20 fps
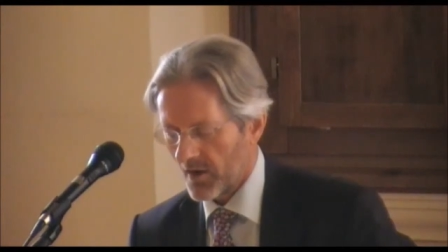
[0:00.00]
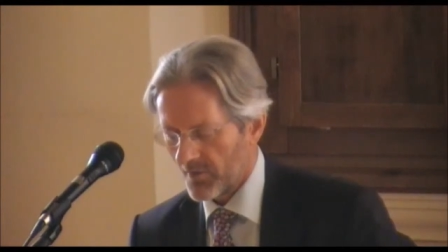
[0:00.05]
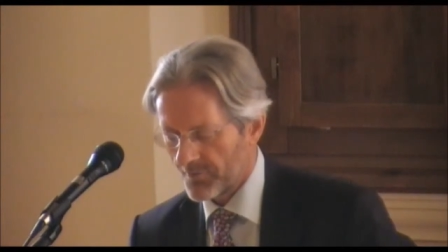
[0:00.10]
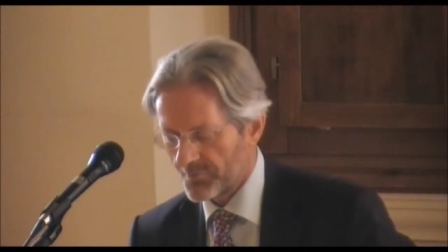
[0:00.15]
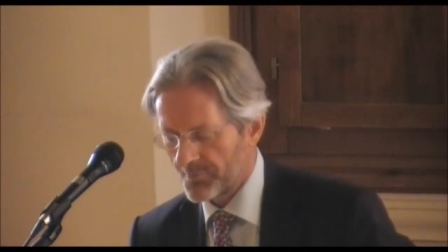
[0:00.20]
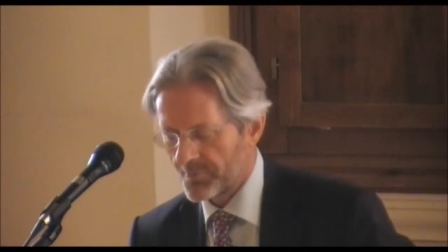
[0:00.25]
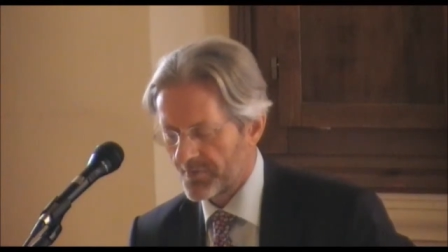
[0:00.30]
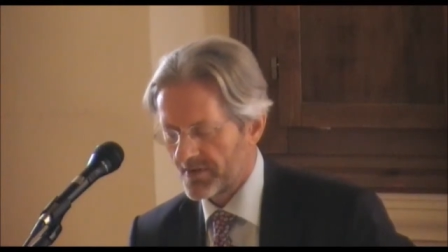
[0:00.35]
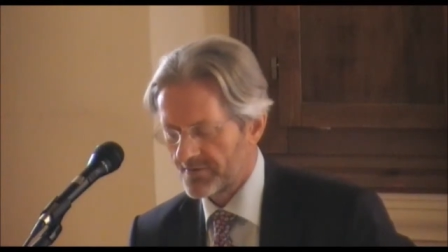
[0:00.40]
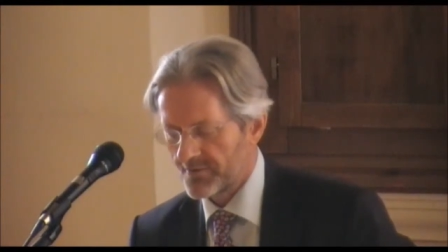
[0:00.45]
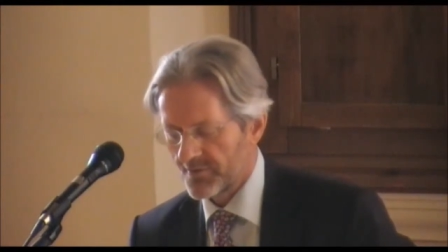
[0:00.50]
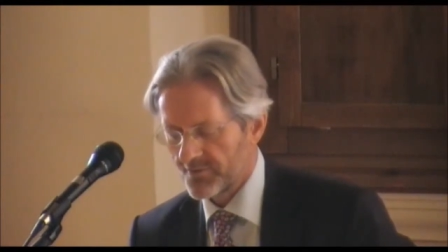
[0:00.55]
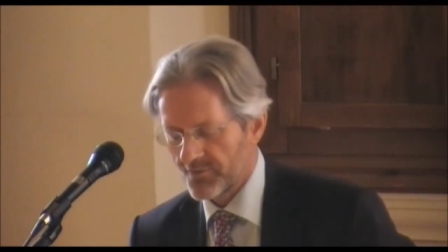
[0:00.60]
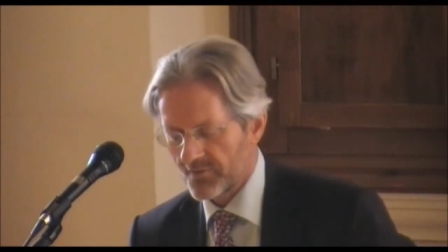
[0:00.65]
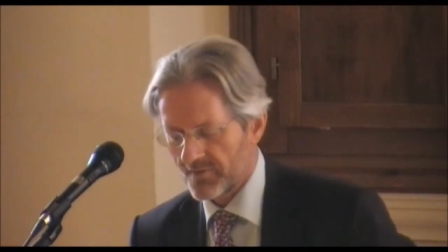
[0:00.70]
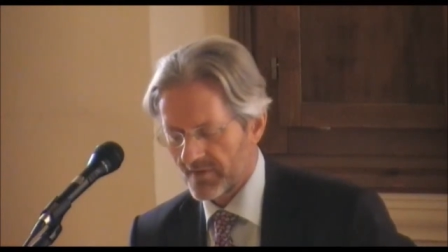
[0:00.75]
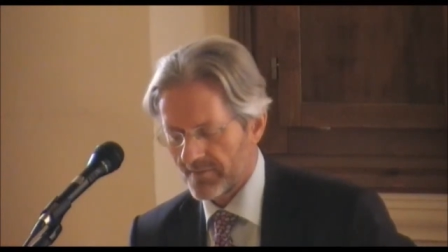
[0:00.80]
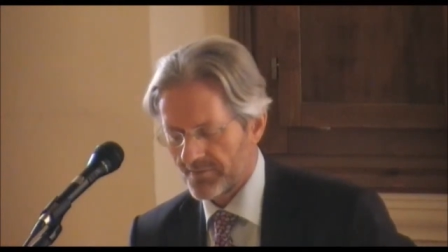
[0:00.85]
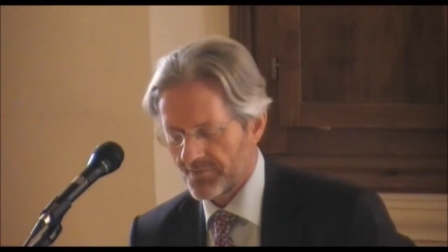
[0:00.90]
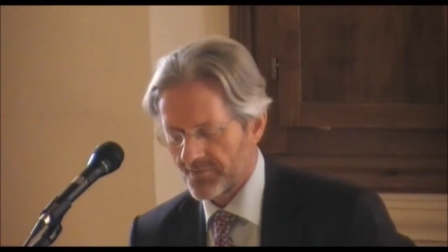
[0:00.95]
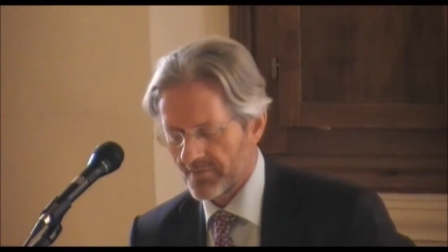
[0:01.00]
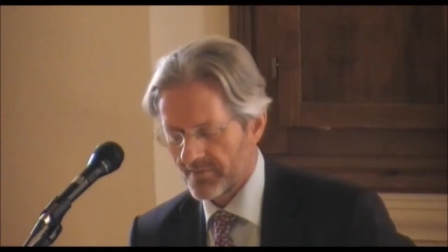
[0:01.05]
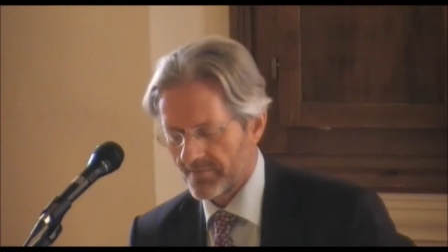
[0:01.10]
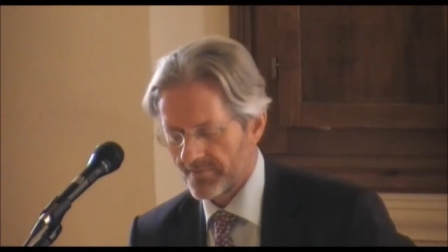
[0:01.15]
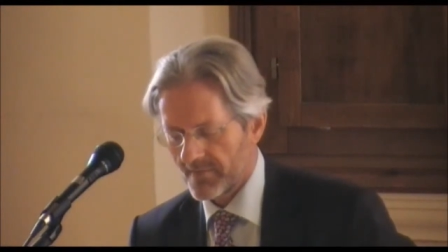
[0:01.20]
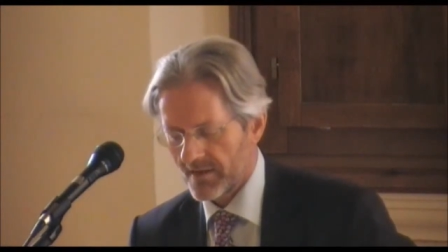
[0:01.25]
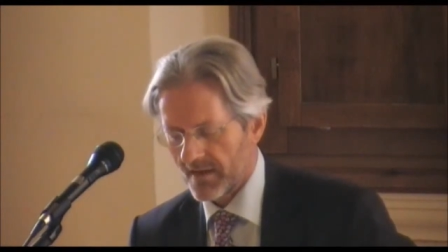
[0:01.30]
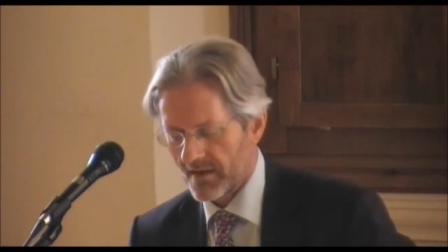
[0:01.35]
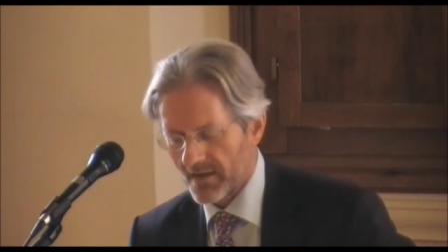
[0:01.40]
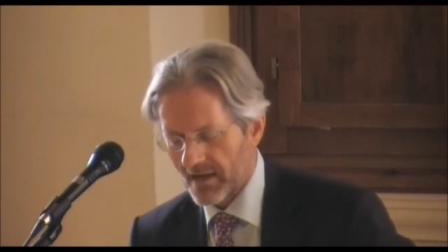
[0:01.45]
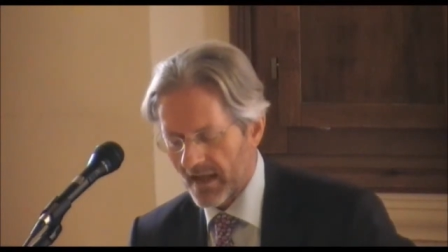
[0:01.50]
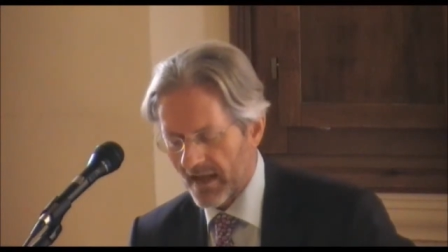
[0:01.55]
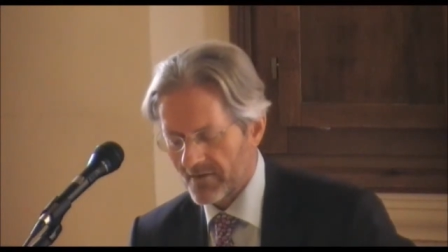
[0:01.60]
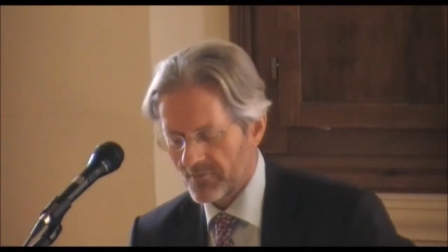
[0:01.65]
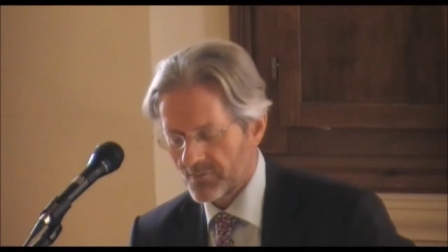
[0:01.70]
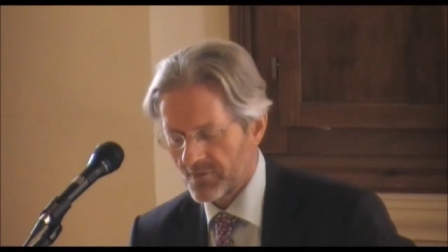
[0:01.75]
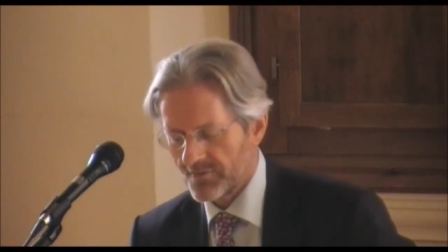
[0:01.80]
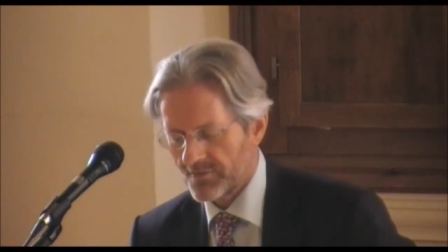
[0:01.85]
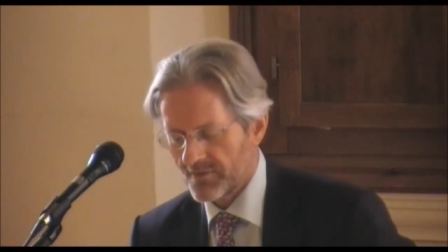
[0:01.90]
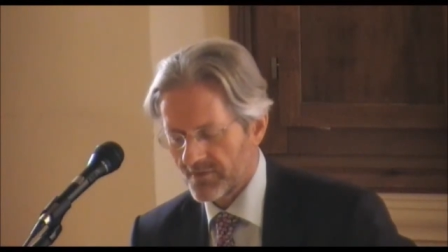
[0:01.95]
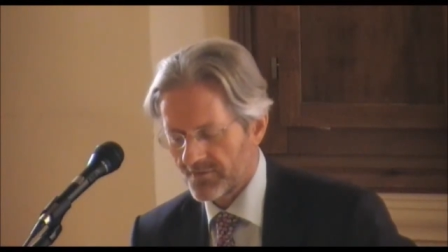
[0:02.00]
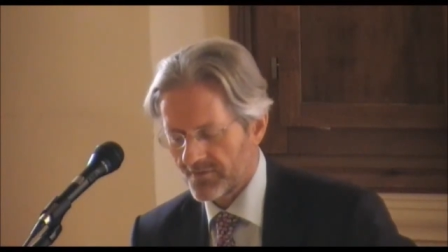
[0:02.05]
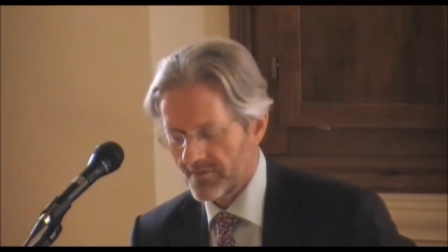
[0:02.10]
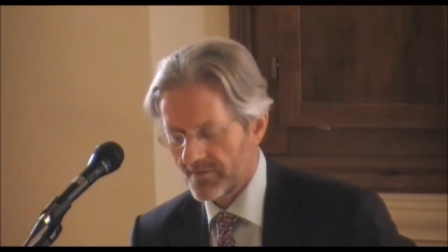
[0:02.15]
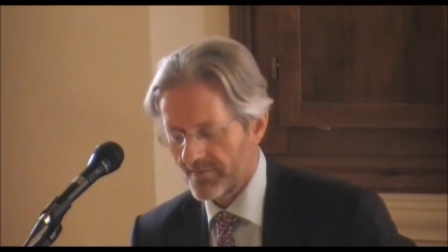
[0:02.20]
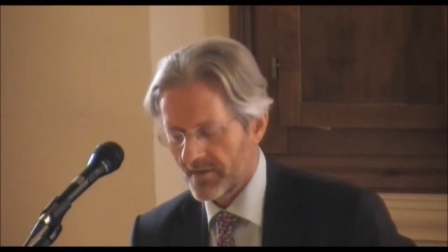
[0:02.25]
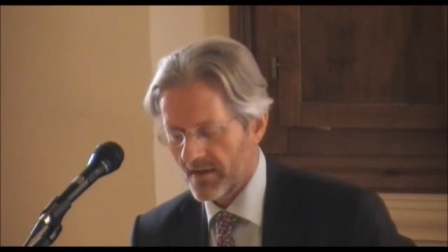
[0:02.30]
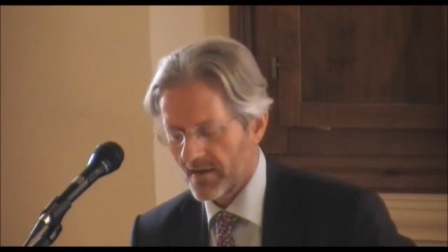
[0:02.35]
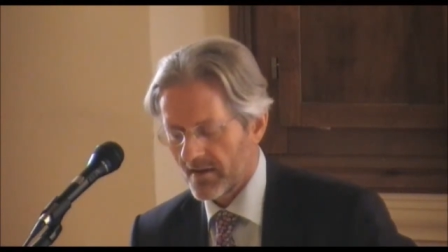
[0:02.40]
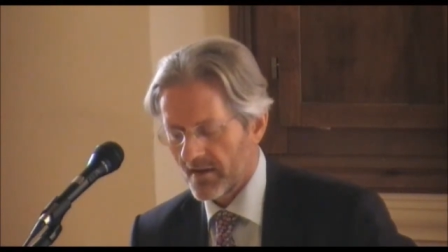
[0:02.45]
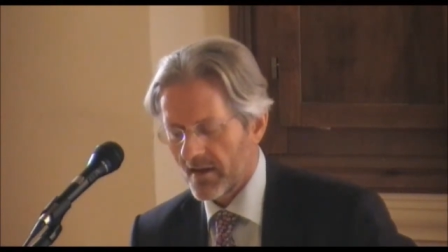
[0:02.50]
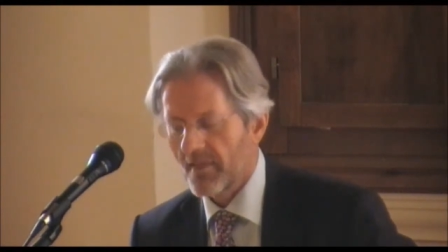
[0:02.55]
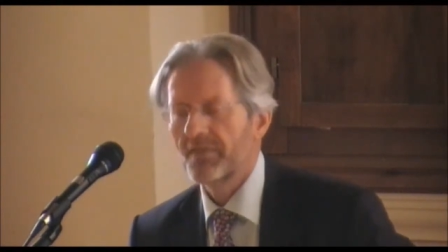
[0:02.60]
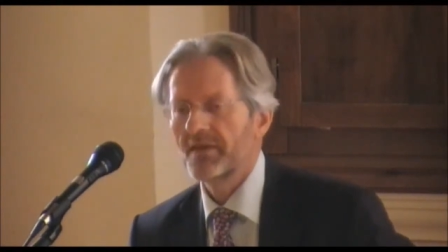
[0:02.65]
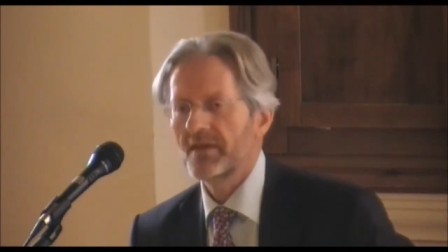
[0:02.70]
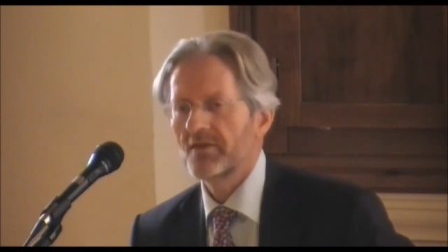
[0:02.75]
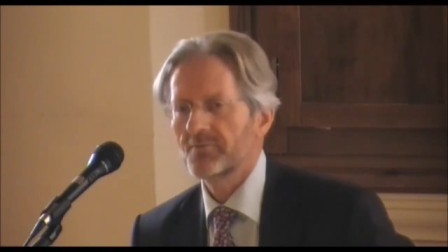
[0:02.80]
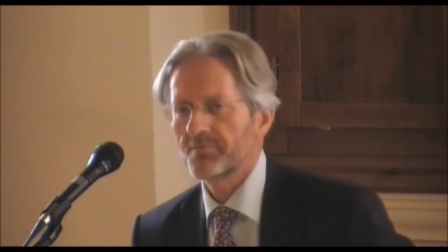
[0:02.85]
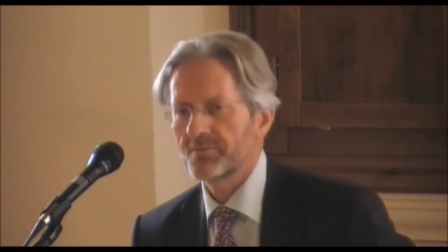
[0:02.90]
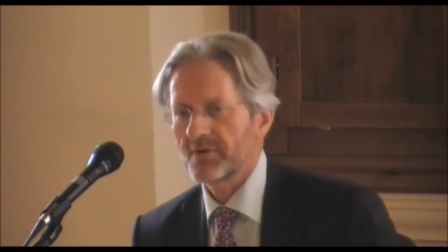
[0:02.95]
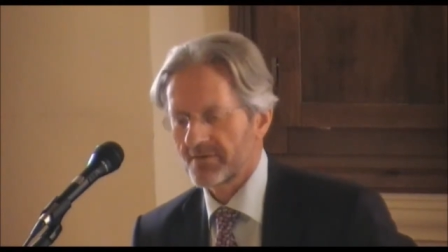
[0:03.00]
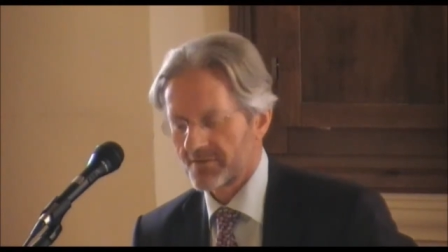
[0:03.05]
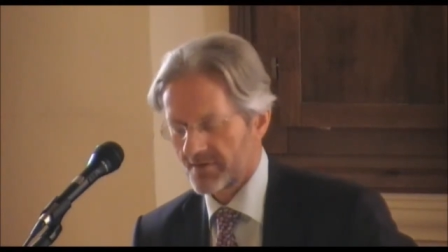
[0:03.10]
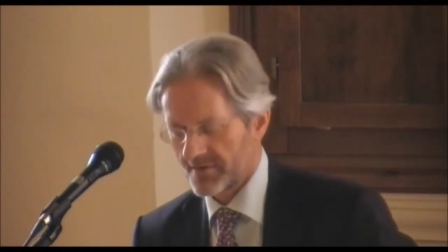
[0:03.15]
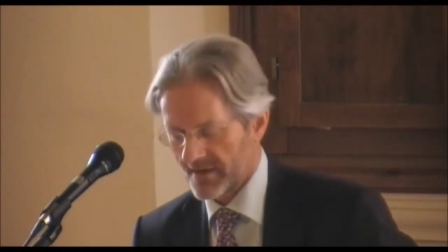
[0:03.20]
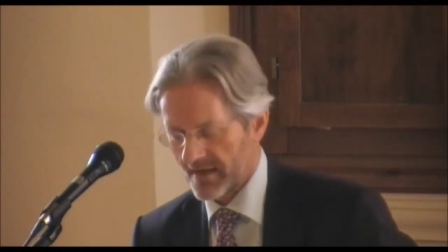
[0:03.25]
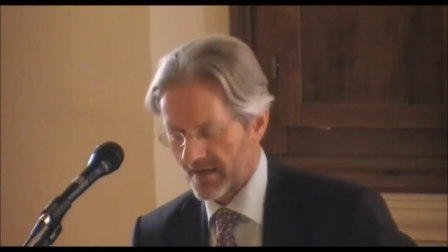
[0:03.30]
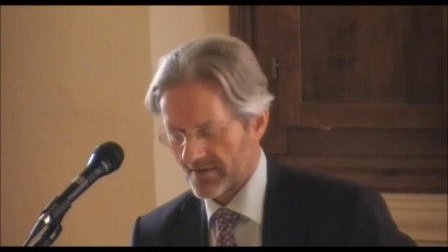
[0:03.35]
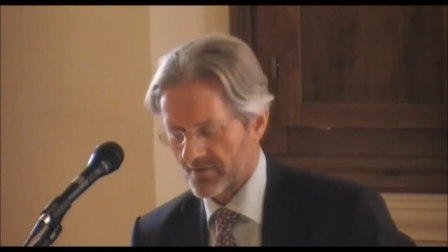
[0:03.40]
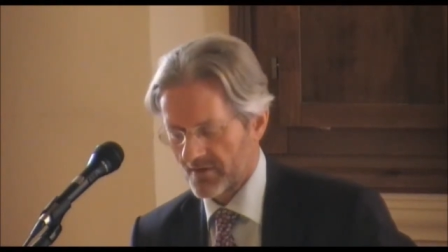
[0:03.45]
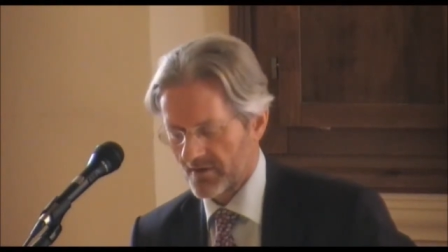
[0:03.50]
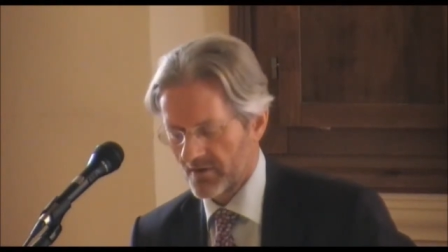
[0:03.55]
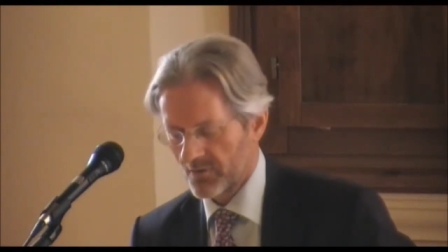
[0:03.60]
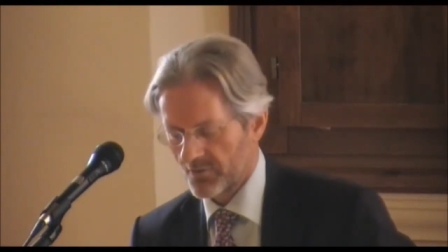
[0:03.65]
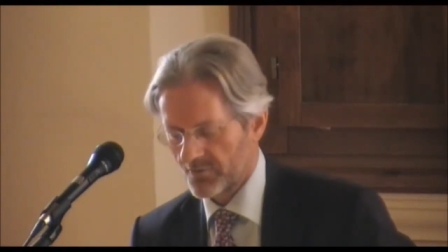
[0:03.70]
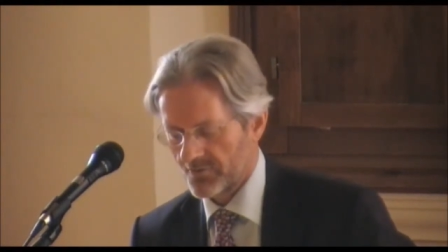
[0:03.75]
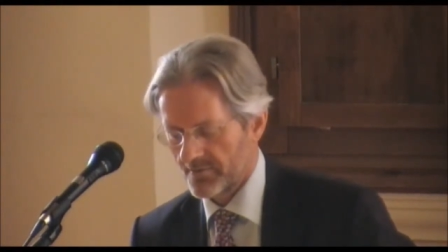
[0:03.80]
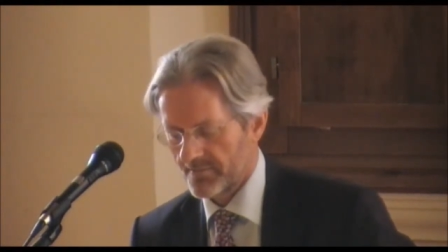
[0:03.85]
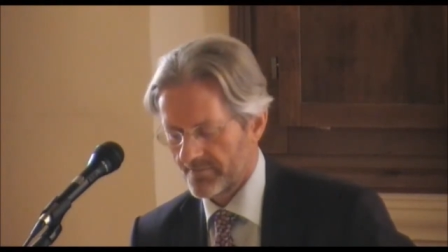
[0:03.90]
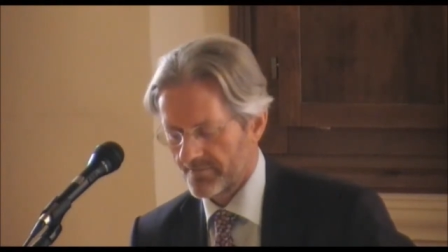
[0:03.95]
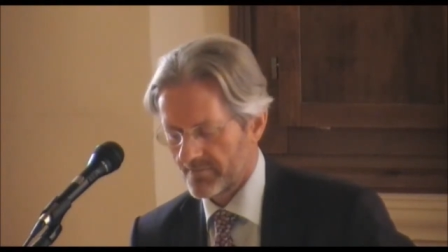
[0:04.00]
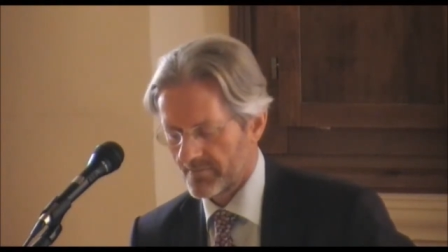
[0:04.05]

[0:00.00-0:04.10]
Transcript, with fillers: of printed scripts and languages in these printed catalogues,